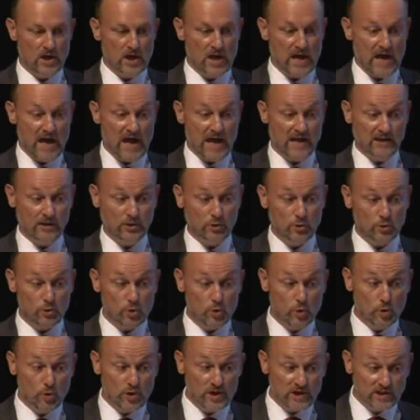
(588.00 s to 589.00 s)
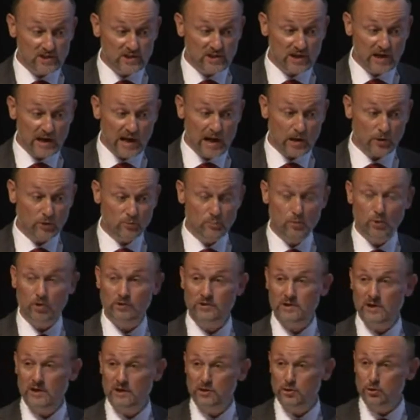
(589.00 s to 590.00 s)
and to which cloud
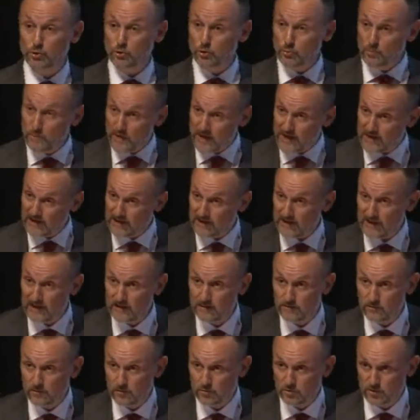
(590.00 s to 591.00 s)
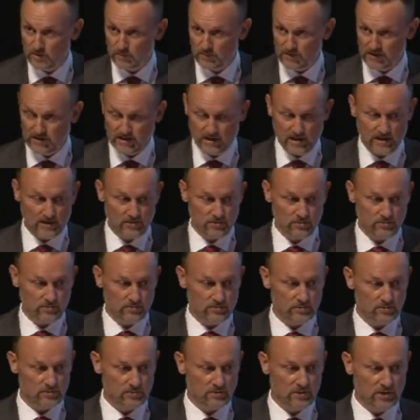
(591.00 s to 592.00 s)
model to migrate those
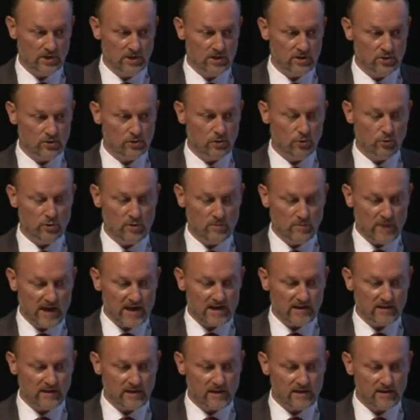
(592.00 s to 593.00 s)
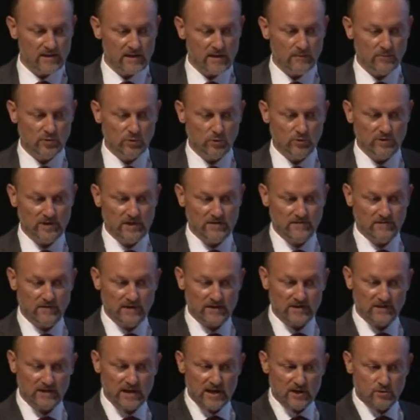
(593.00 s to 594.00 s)
applications. So we migrate them to an
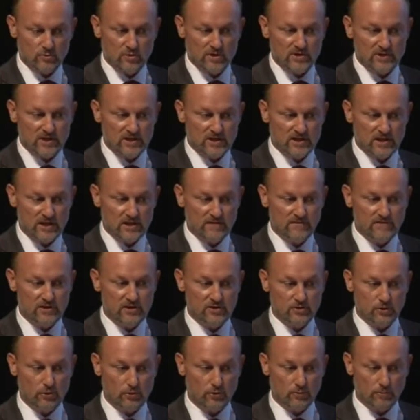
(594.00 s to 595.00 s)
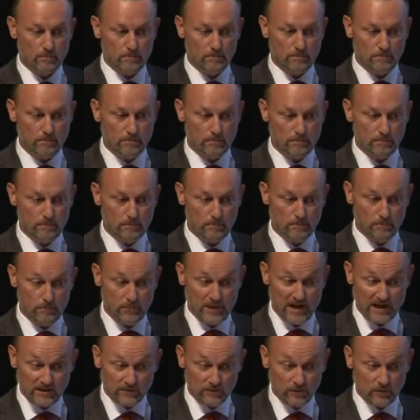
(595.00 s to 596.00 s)
infrastructure as a service or
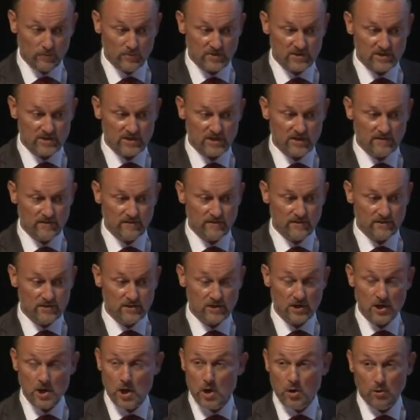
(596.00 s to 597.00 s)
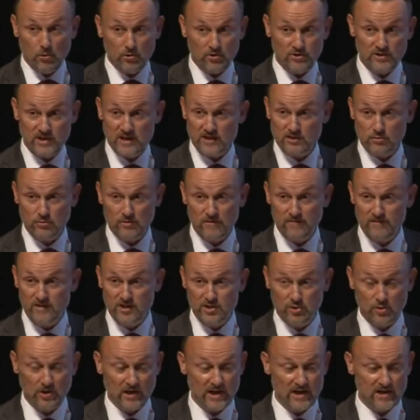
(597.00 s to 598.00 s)
platform as a service, or just to a
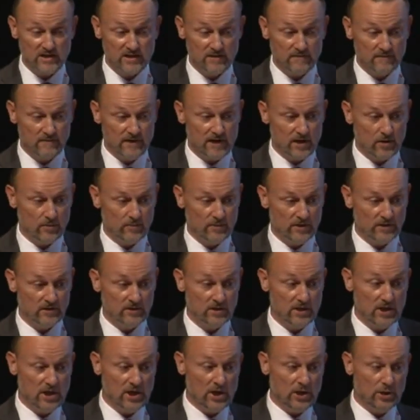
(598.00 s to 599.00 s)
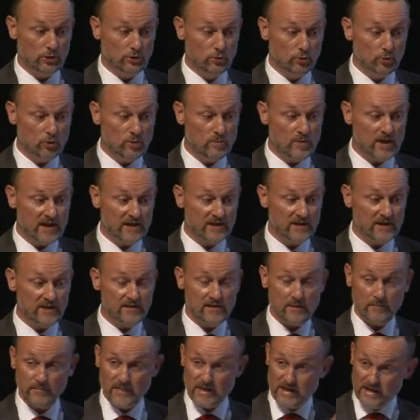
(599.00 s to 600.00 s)
virtualized environment. Do we migrate
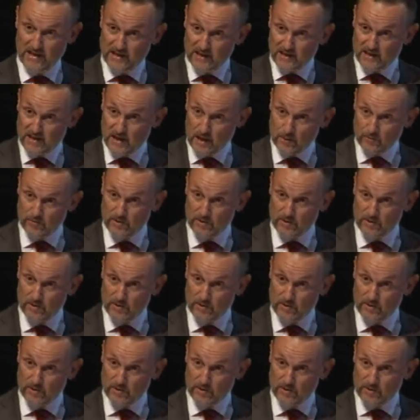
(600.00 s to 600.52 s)
them inside the